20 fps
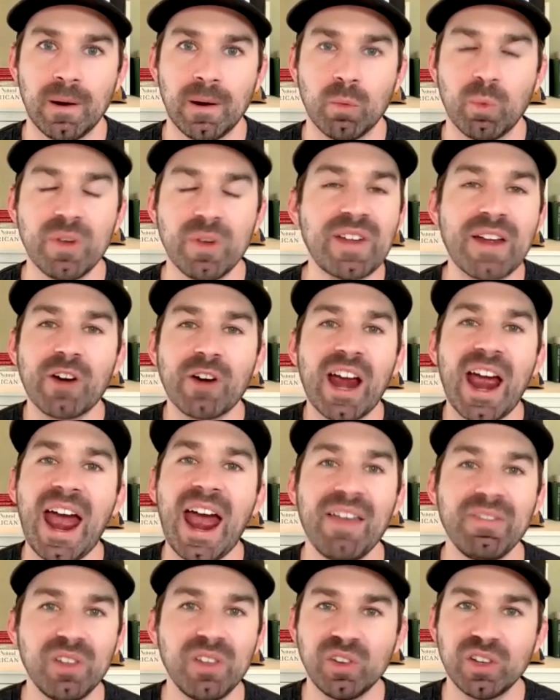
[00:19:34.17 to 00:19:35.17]
We've never
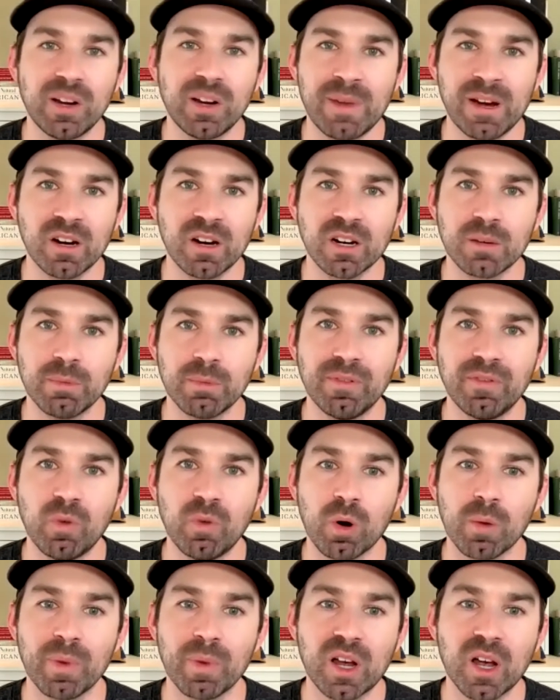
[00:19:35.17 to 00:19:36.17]
had this in America
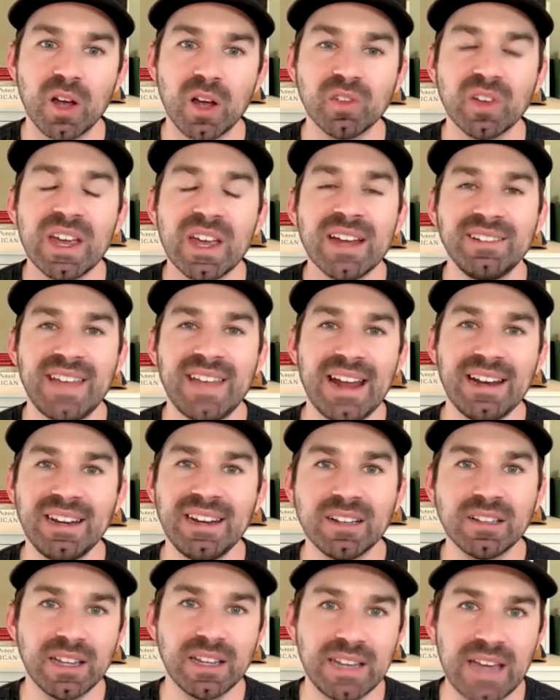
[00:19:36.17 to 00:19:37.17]
before because
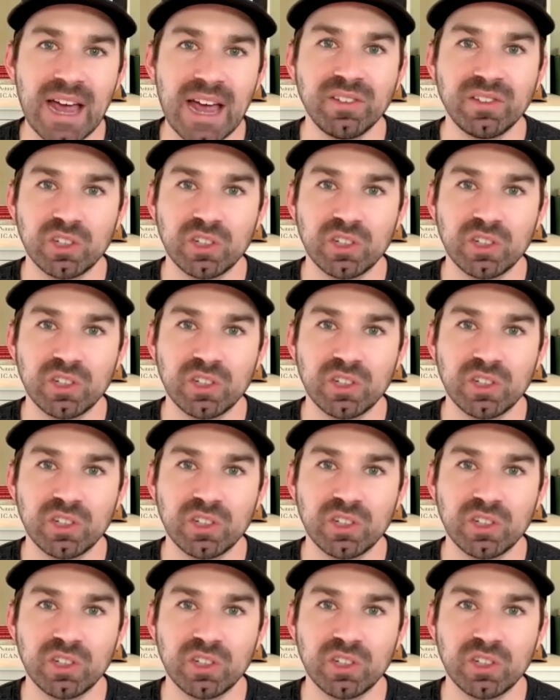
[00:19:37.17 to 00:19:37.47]
technically, yes,